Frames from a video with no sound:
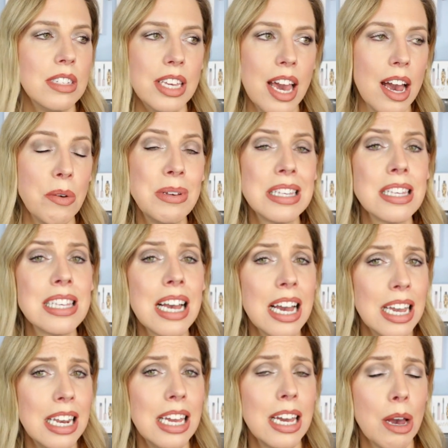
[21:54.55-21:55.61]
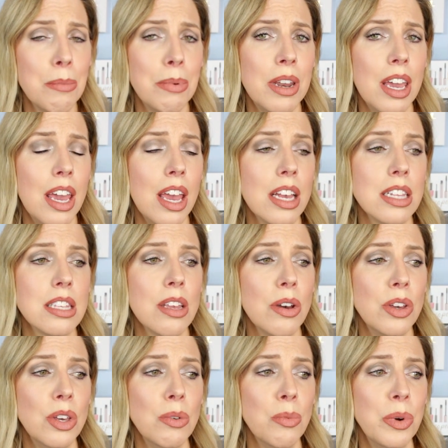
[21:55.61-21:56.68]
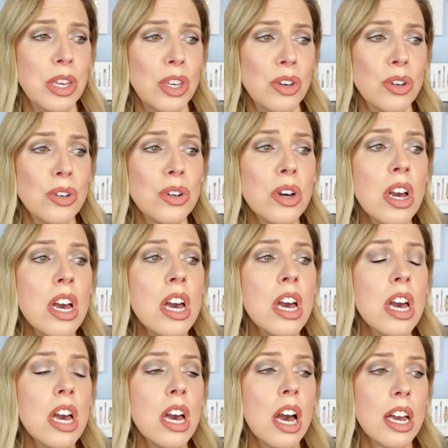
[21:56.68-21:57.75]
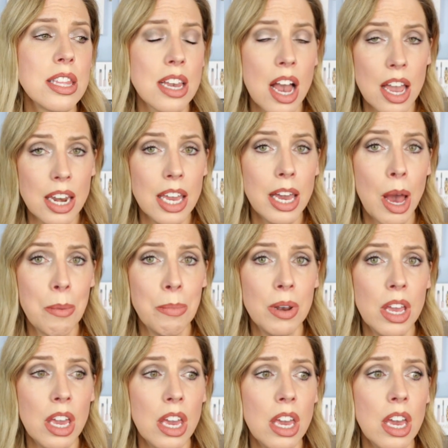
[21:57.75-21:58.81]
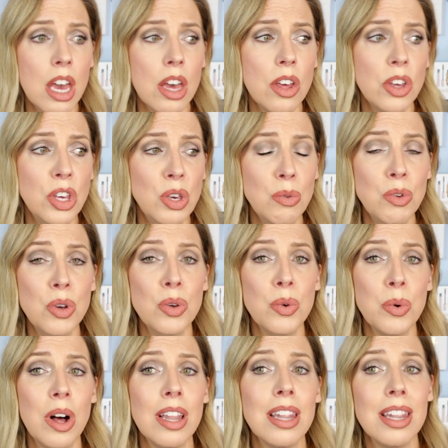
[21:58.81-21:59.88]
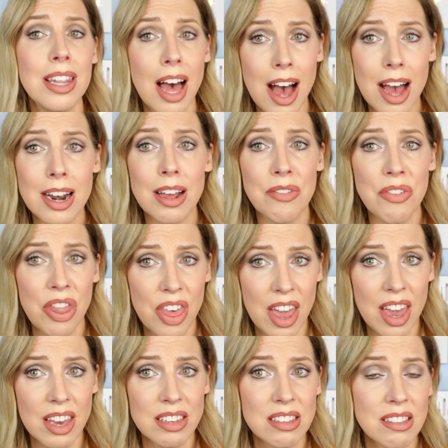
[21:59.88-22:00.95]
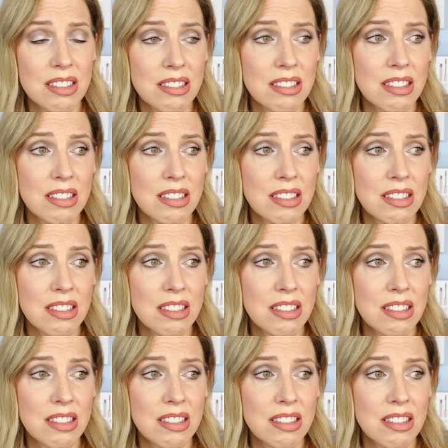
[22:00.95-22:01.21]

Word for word: yeah, it was a tiny company. And so when you're a tiny company, you do a lot of things.